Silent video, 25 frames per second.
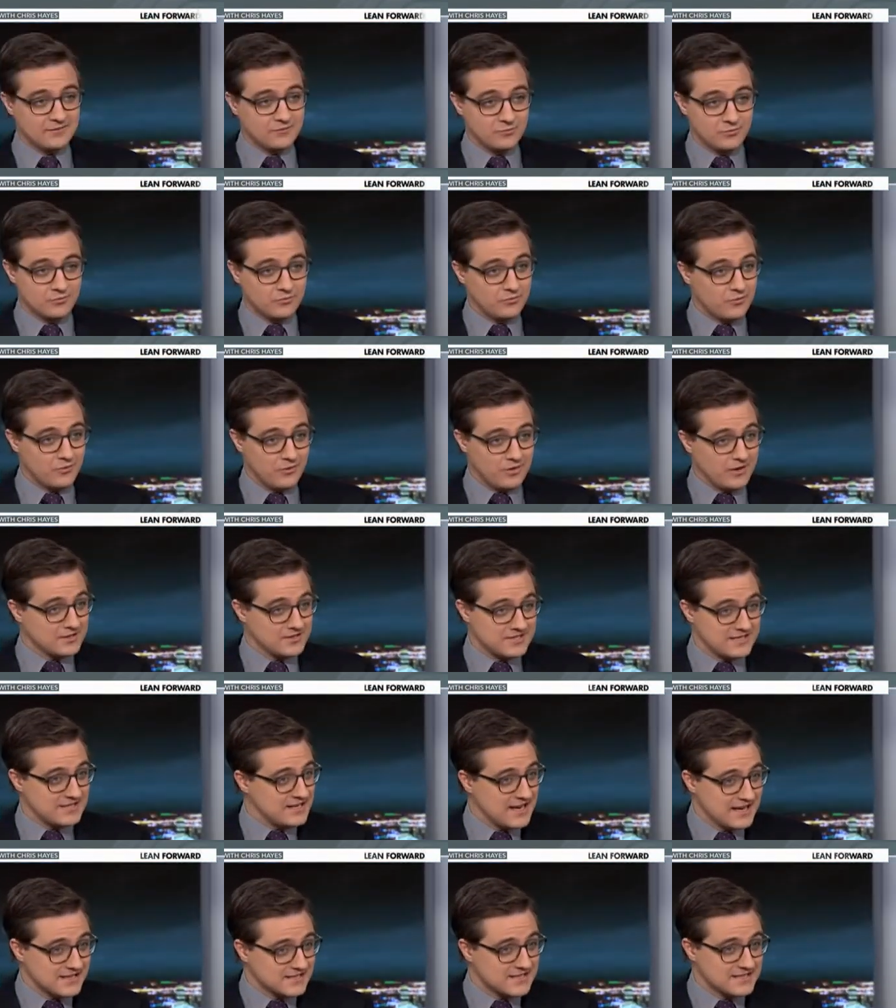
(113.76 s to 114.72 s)
it
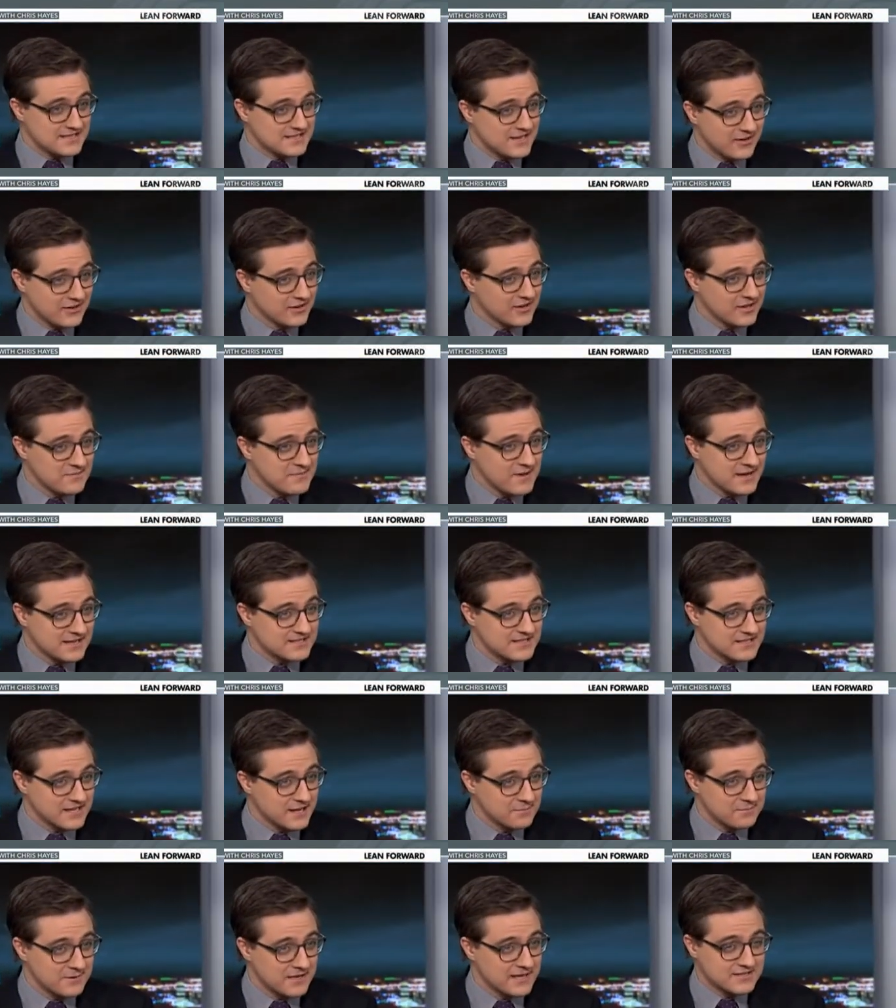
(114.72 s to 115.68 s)
wasn't necessarily
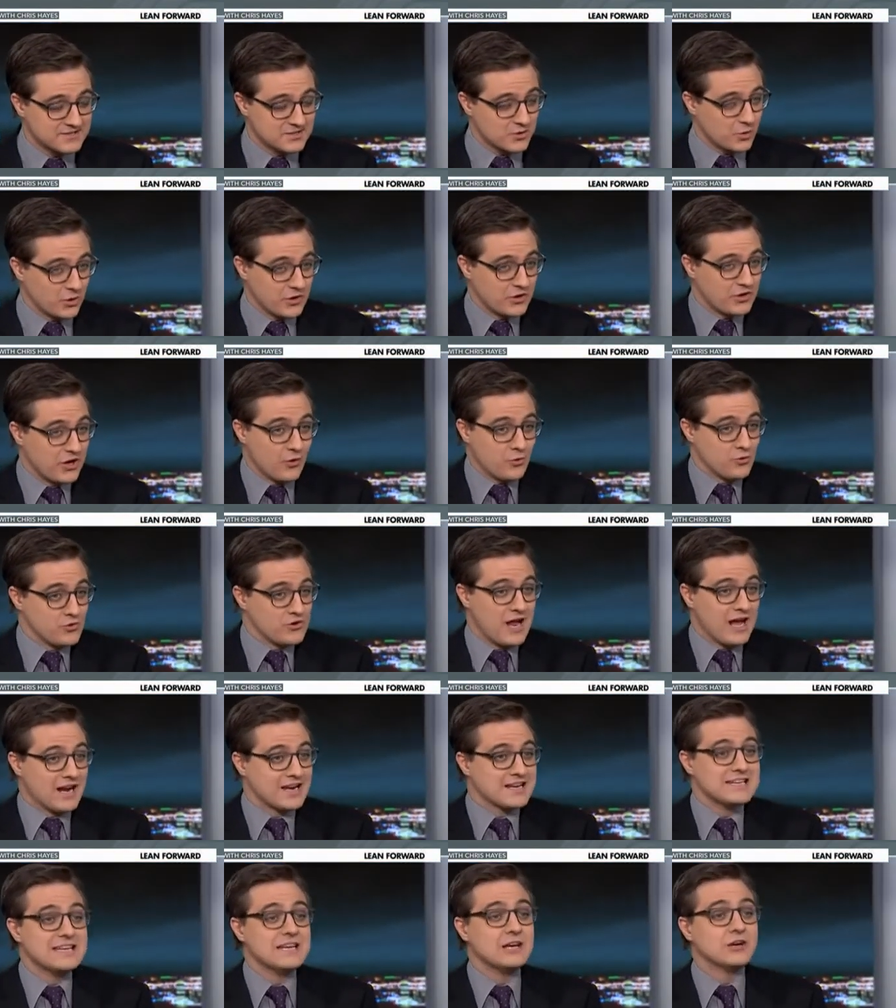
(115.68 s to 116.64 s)
messing up kids, or no,
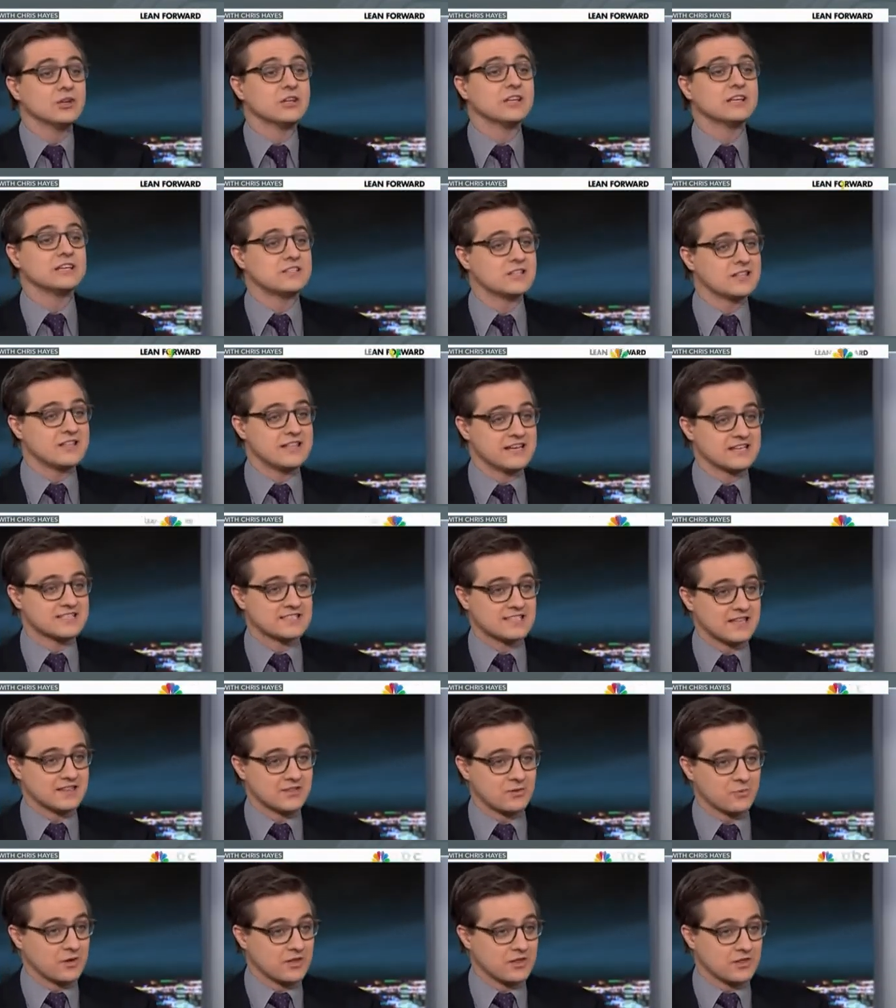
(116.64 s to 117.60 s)
not nearly to the
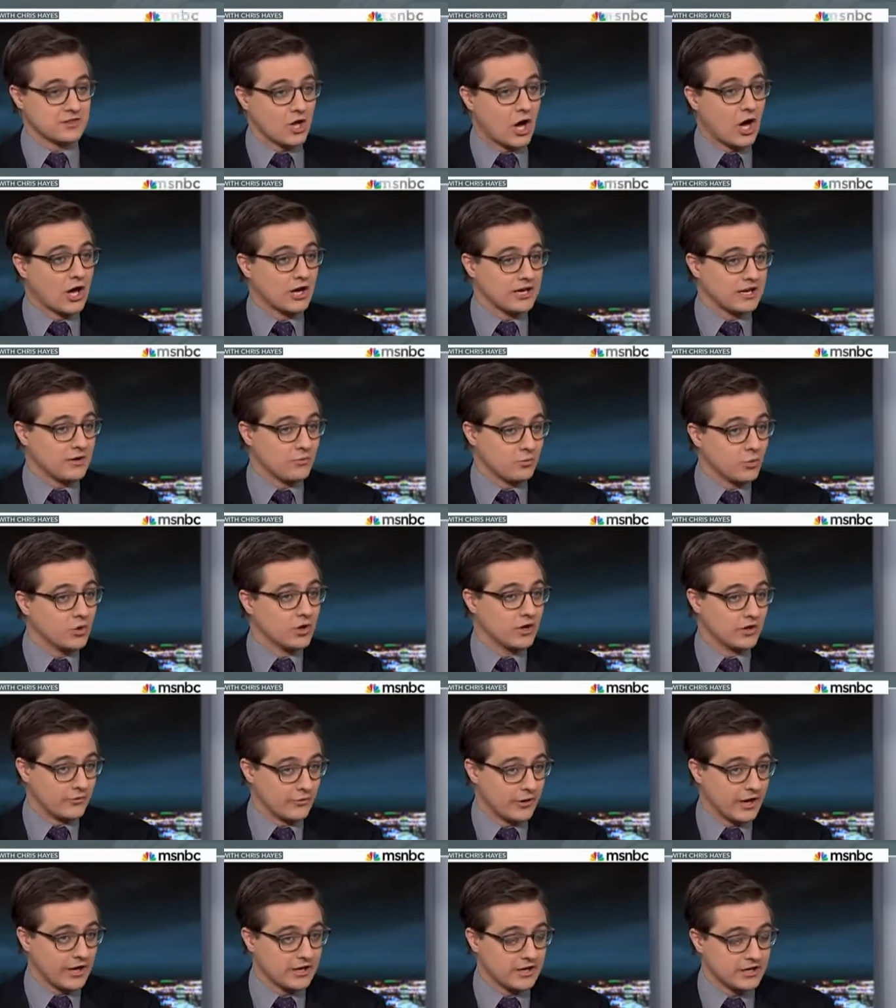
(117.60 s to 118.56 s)
extent that we thought it would,